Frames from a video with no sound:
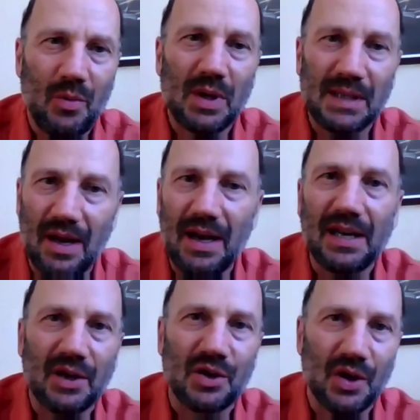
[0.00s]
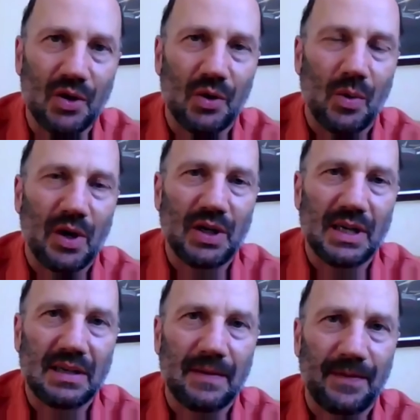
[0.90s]
was early to do, which
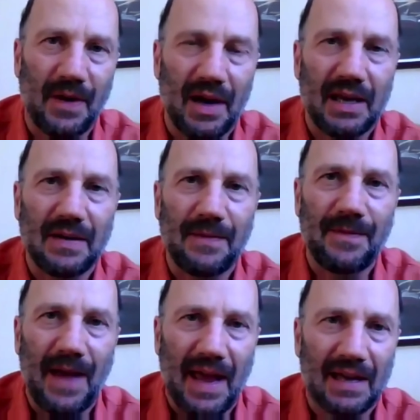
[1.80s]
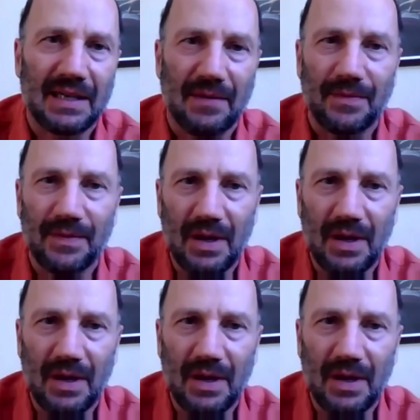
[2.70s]
is to find effective